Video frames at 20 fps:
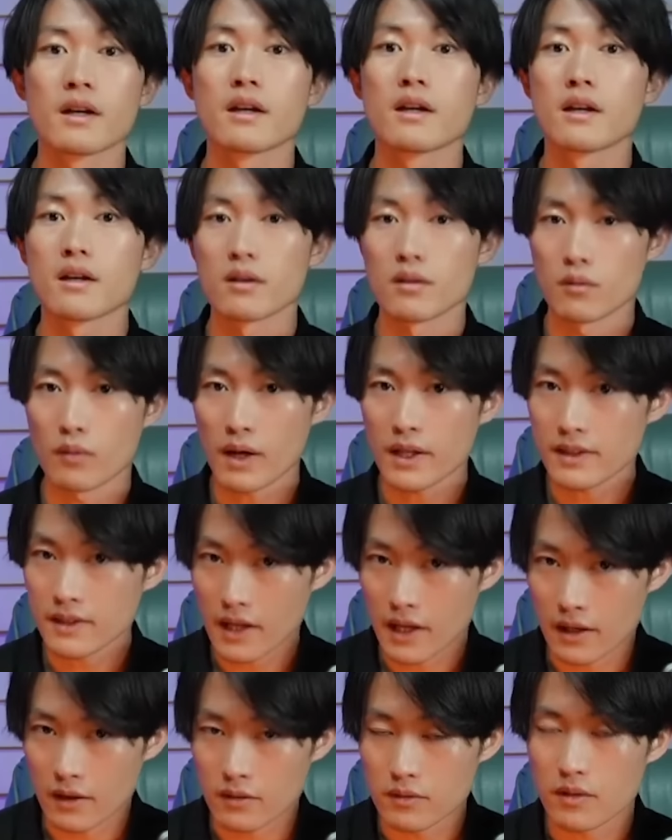Right
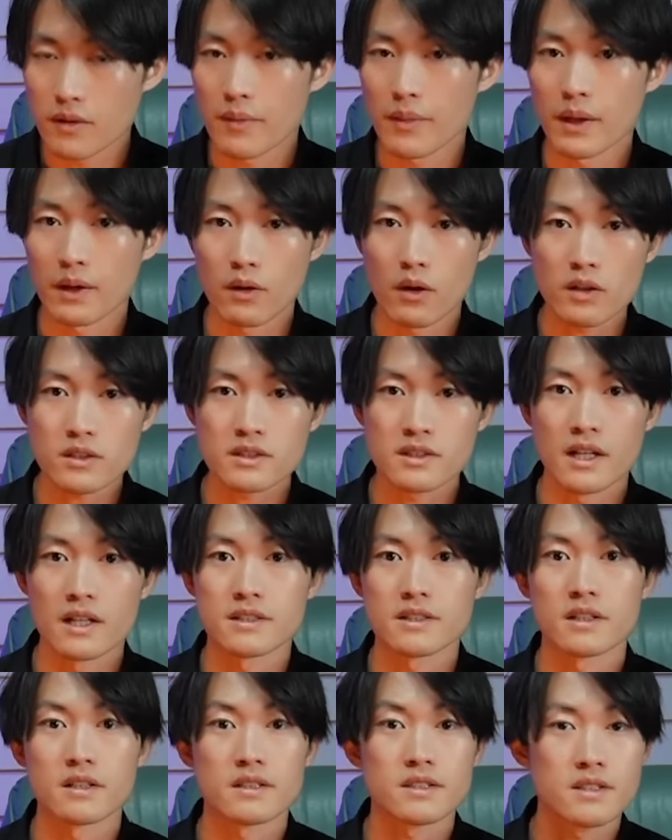now, the God's Knights are
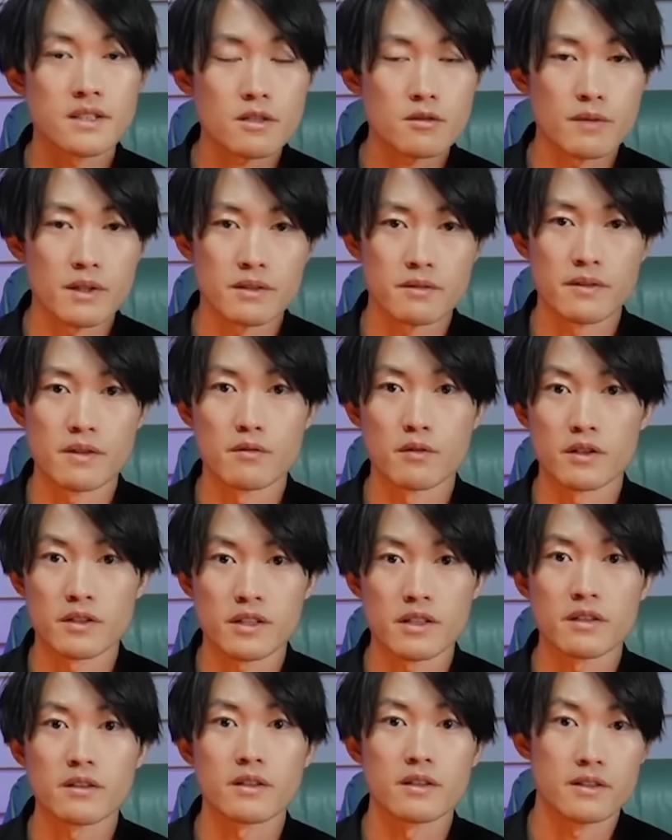secretly working
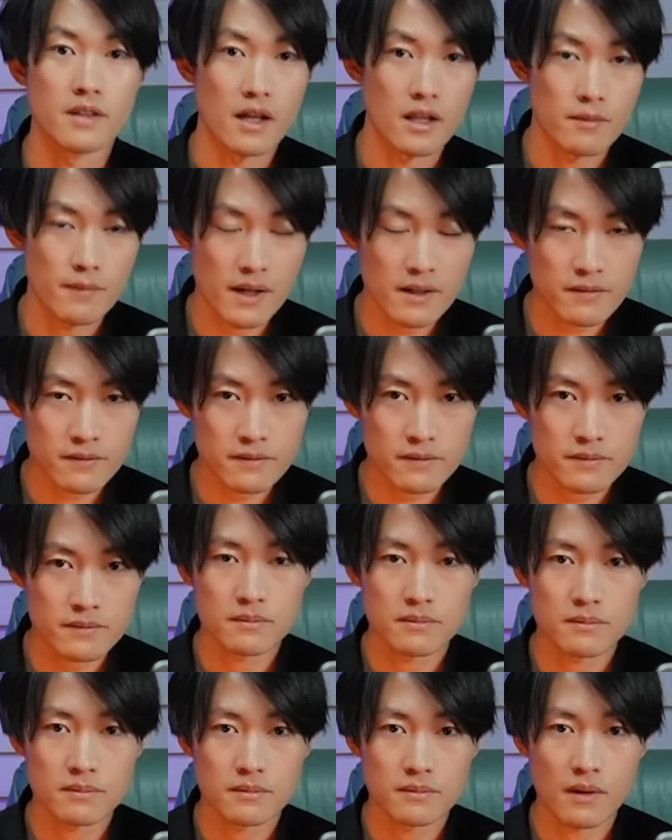in Elbaph,
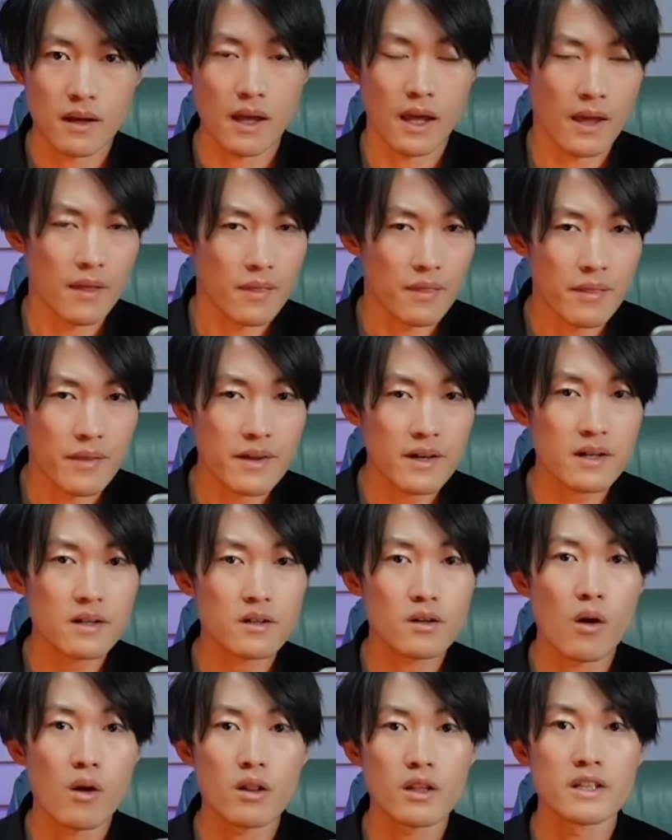and their
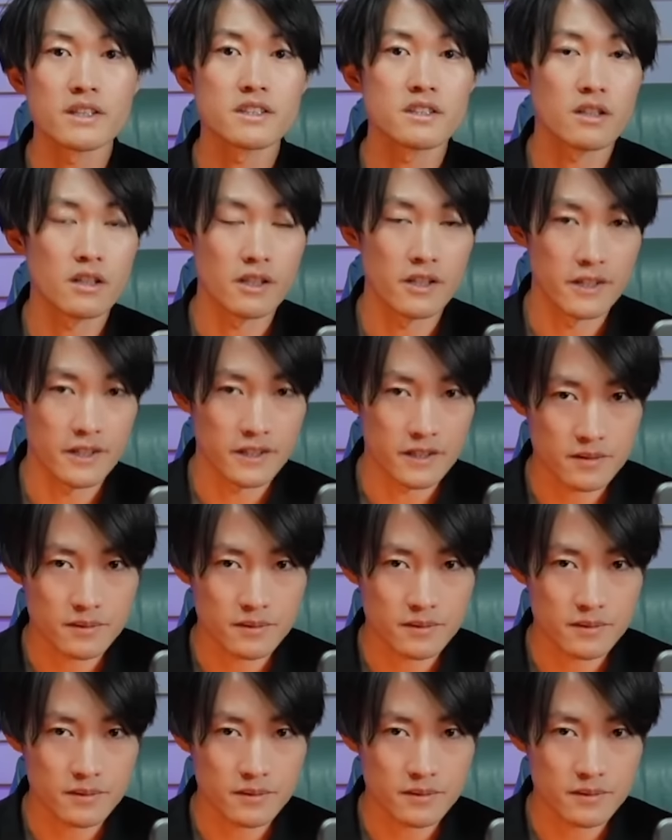goal is clear: